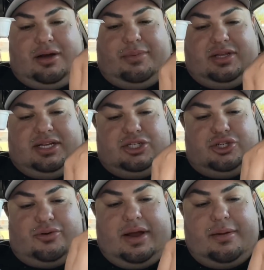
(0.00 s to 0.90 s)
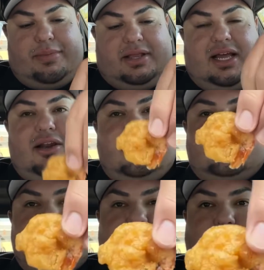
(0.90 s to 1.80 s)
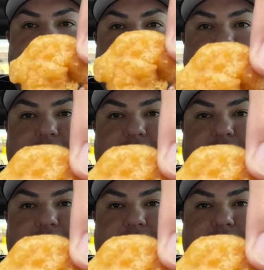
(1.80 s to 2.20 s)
about these shrimp, and they look so good.